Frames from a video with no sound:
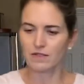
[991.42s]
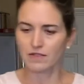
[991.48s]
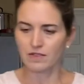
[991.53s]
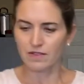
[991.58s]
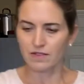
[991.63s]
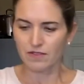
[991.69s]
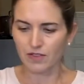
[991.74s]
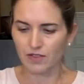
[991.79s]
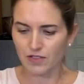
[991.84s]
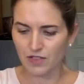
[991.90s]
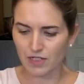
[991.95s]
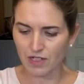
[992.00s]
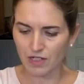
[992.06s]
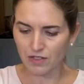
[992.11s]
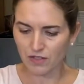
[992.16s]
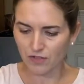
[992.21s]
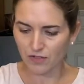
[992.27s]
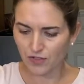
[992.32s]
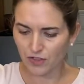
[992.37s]
There's
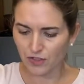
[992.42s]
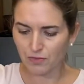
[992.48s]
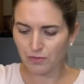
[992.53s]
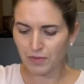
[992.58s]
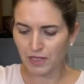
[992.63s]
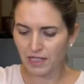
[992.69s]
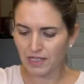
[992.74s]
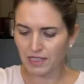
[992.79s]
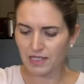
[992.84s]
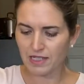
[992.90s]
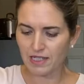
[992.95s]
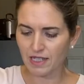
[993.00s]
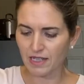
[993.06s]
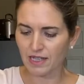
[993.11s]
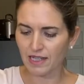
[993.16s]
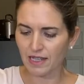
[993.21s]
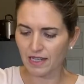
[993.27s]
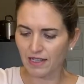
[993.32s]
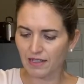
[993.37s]
another few minutes and
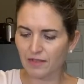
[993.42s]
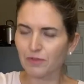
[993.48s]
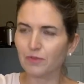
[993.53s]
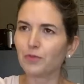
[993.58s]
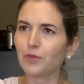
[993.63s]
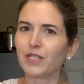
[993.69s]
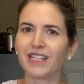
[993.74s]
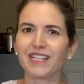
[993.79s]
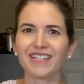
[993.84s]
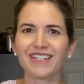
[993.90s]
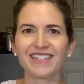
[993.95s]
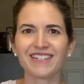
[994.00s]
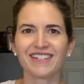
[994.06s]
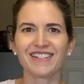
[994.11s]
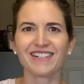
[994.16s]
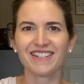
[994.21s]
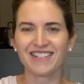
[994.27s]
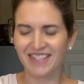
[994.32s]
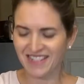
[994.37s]
then we can
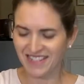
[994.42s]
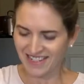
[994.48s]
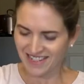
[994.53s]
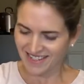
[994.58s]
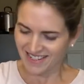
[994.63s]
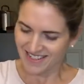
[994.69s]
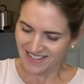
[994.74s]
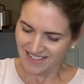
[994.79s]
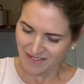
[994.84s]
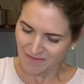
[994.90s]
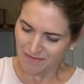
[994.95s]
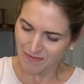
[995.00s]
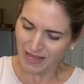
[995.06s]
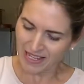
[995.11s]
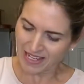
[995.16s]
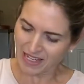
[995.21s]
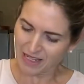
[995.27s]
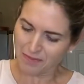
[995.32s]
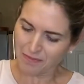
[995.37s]

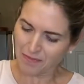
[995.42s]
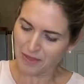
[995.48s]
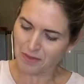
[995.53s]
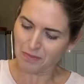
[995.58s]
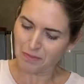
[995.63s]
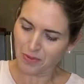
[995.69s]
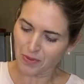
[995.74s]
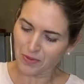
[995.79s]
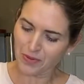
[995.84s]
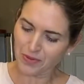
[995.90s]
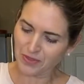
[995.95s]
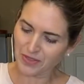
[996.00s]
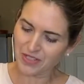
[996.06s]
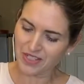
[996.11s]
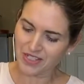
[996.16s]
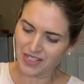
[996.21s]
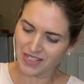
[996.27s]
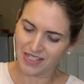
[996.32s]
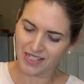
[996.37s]
make up the
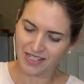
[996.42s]
bowls.